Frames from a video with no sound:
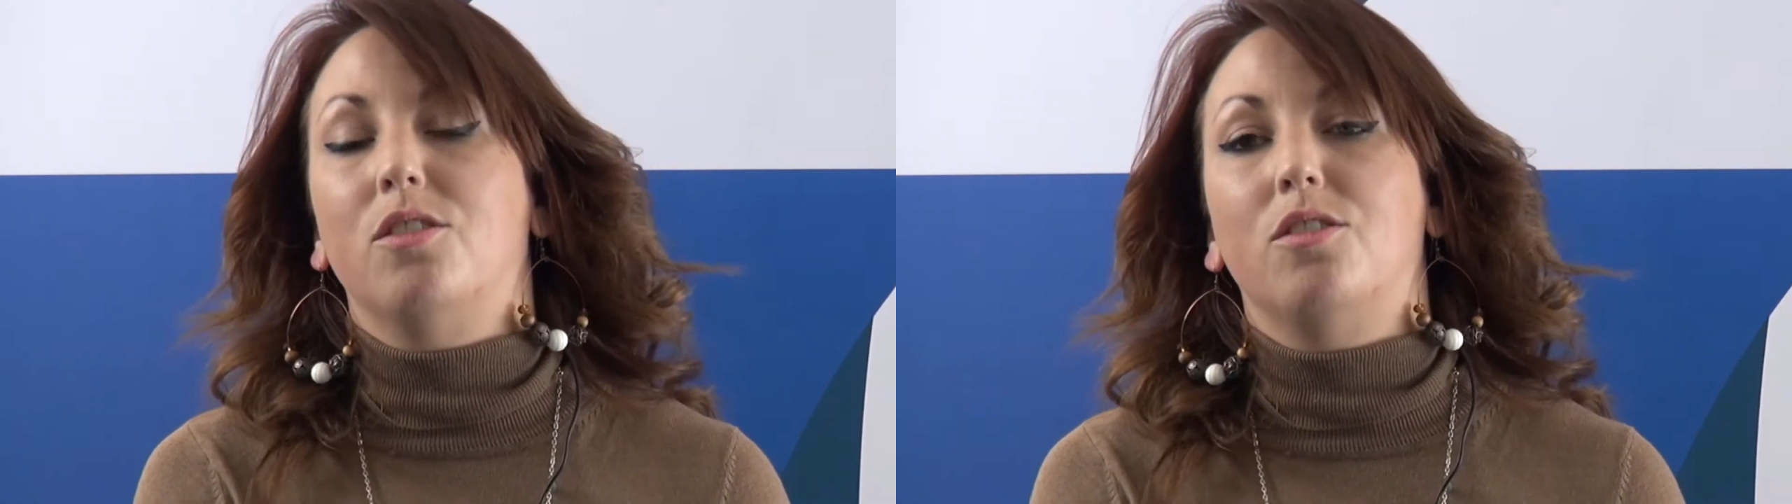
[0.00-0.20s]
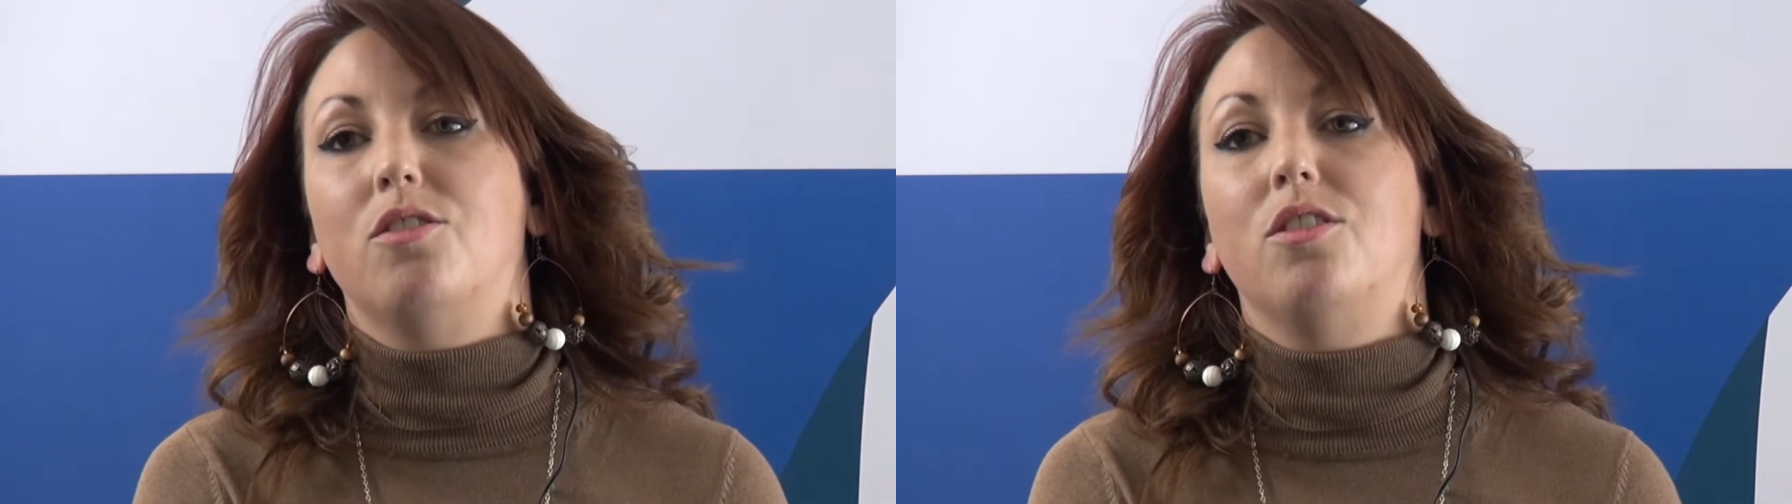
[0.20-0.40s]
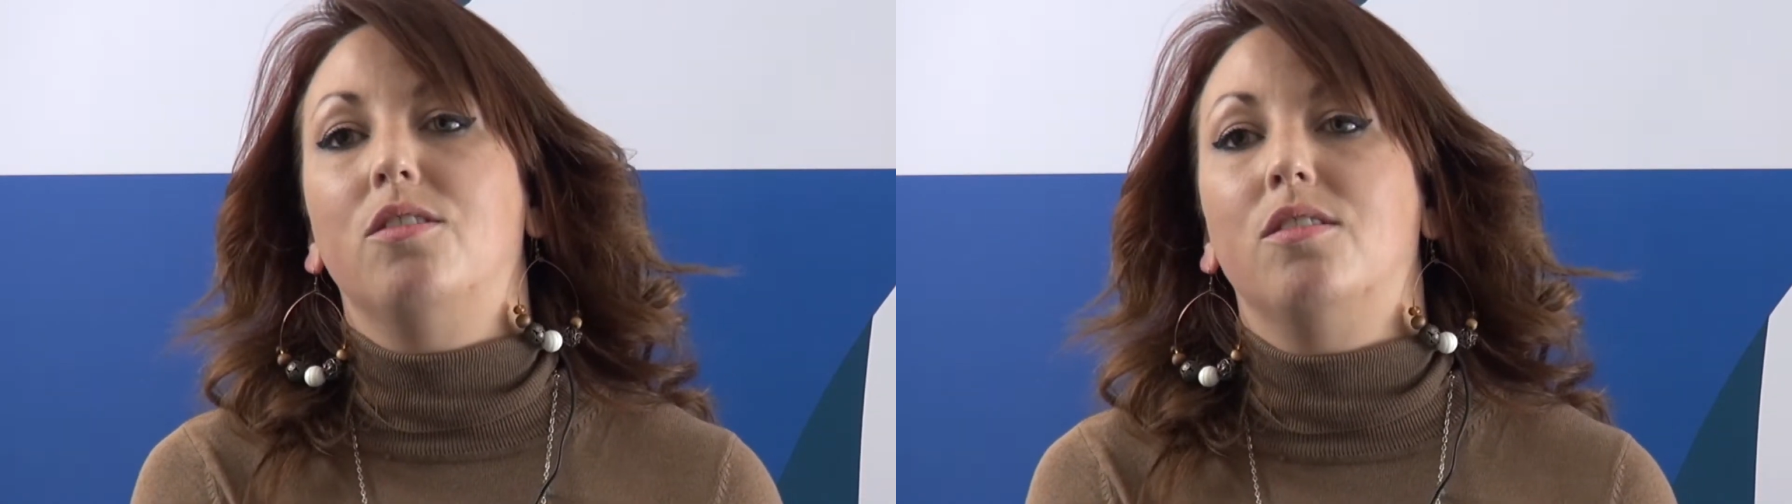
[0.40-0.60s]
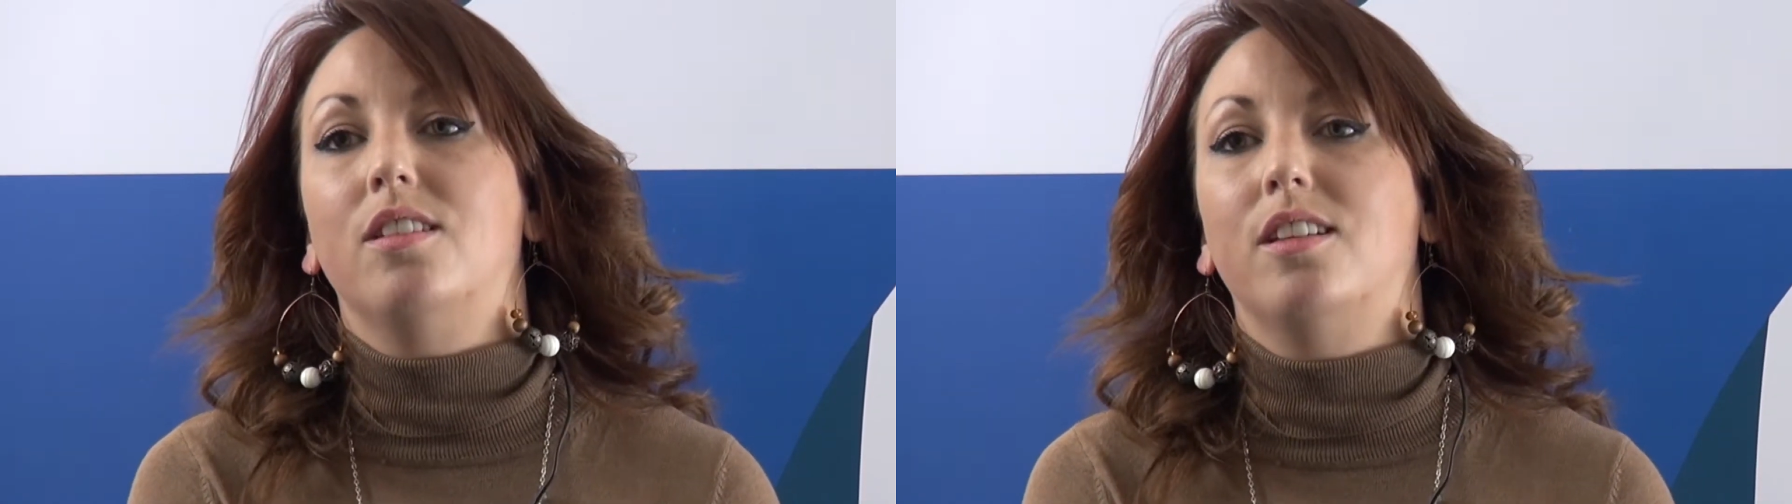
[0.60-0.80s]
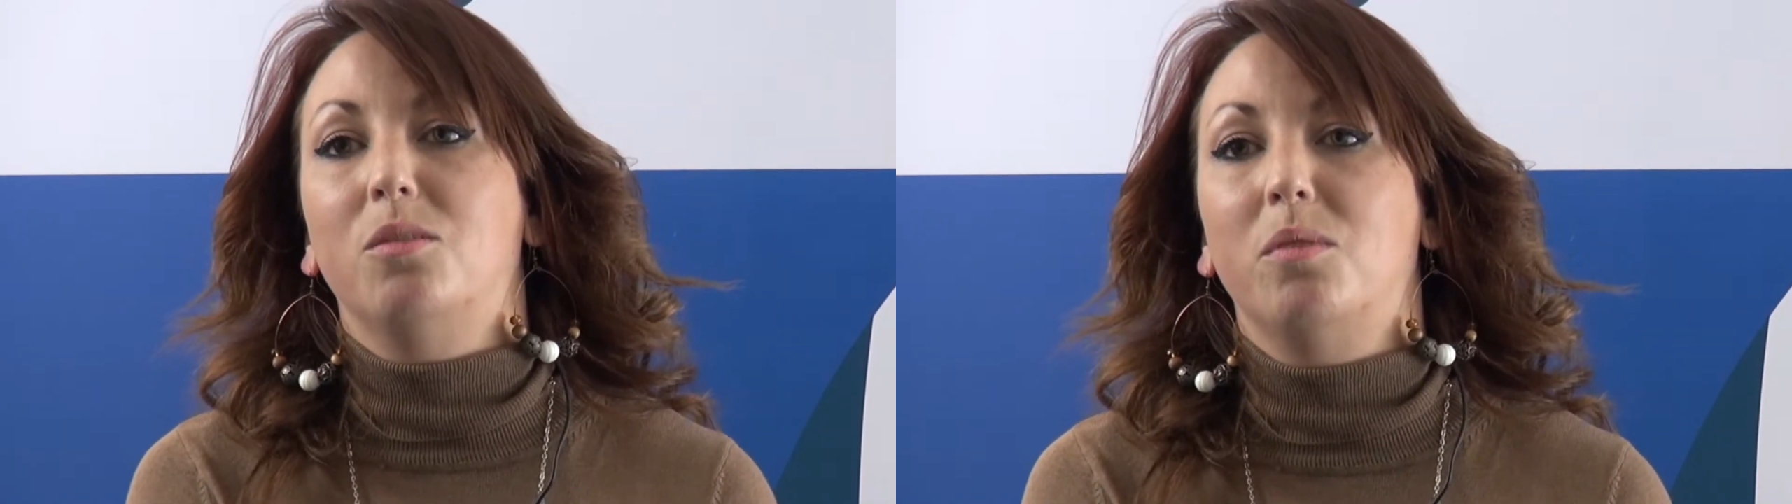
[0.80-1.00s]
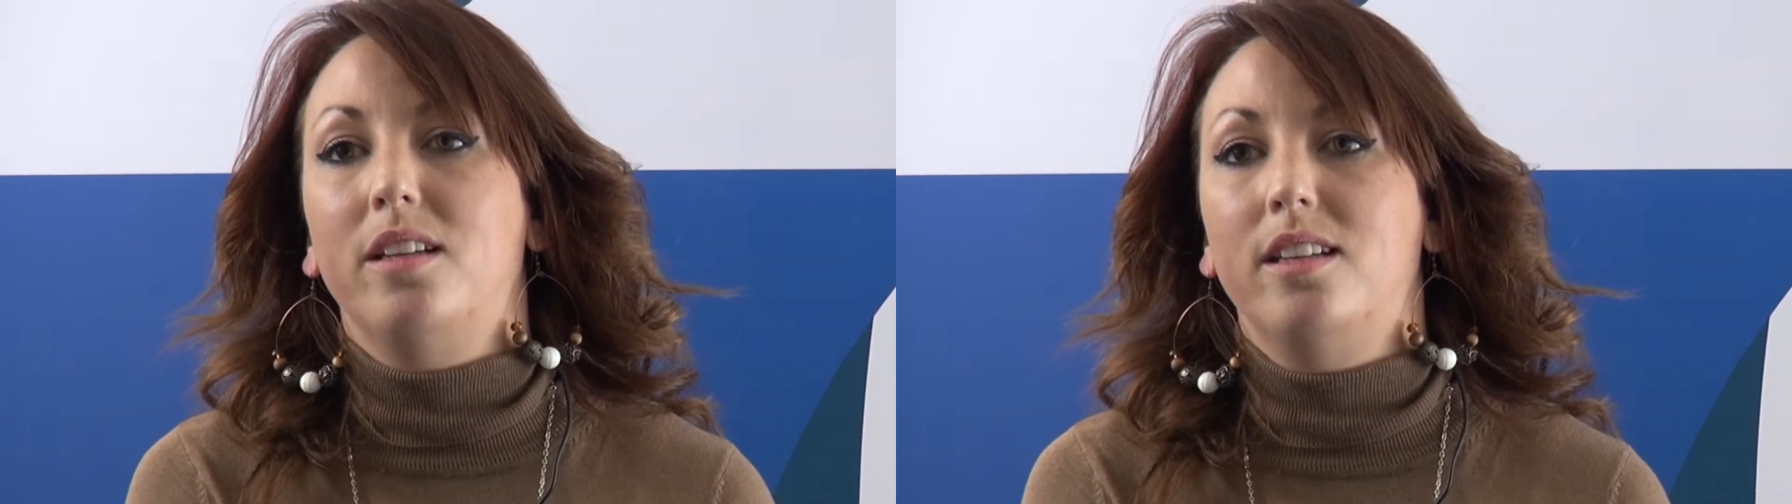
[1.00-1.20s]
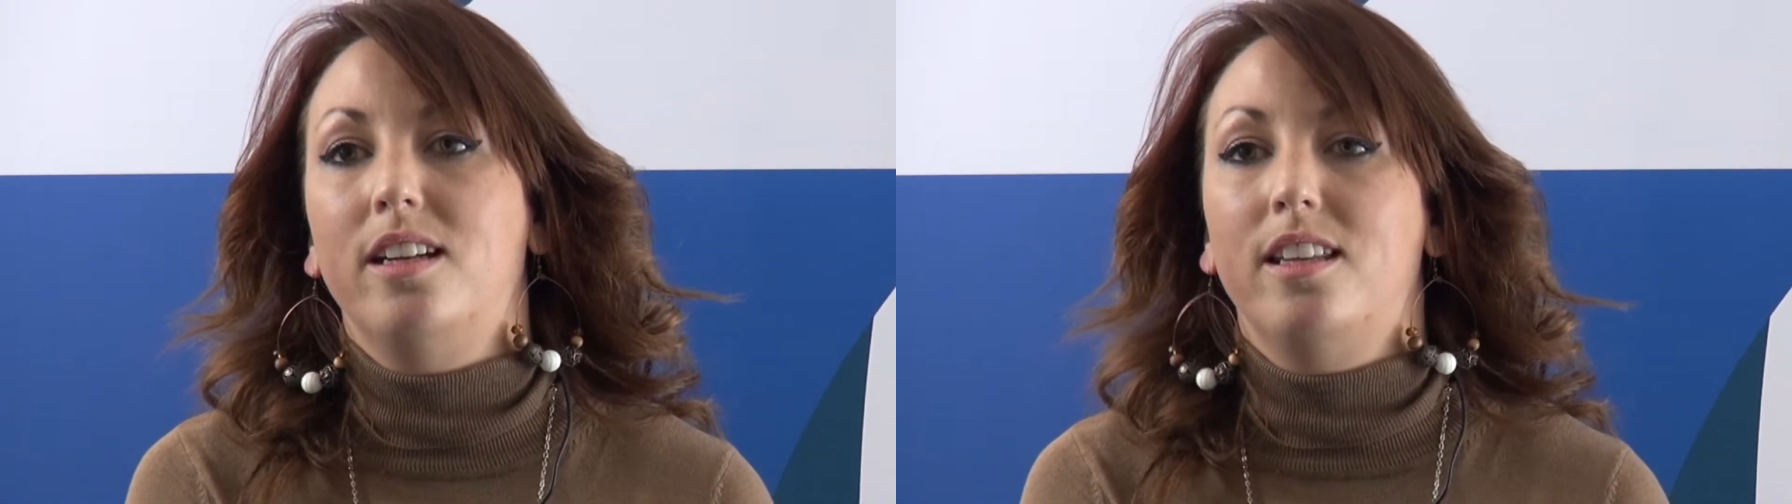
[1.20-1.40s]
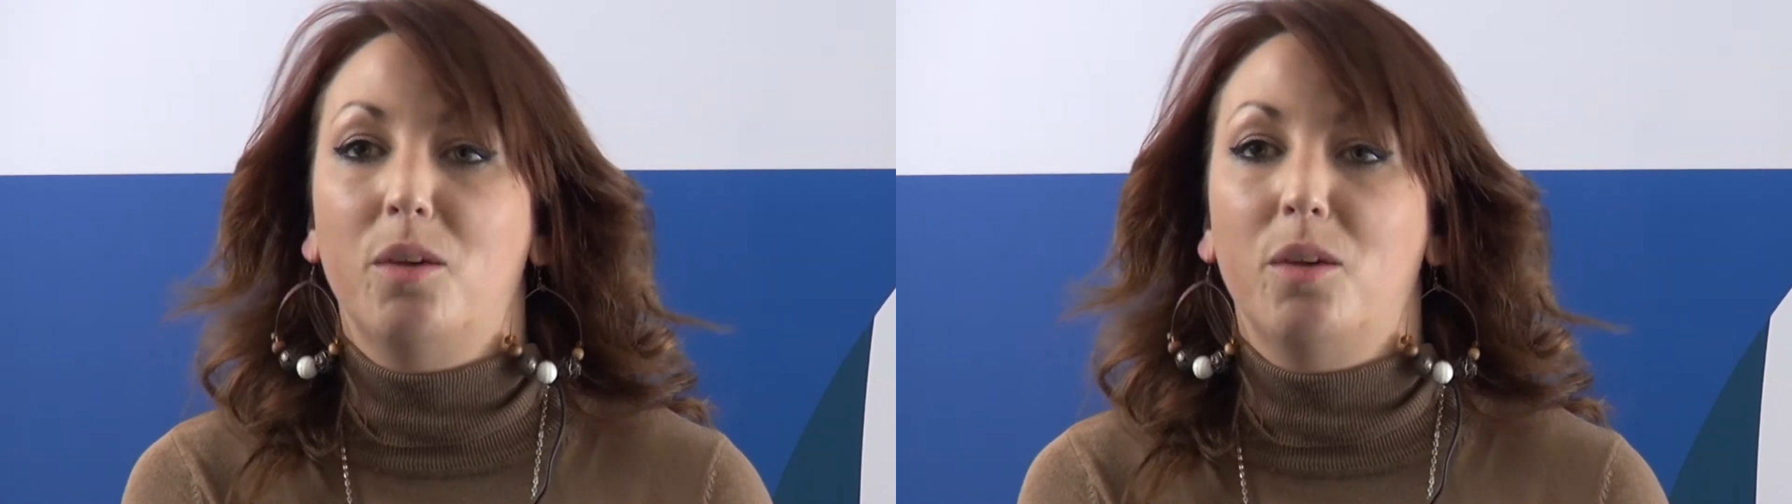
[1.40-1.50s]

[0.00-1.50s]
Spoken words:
just choose things willy-nilly.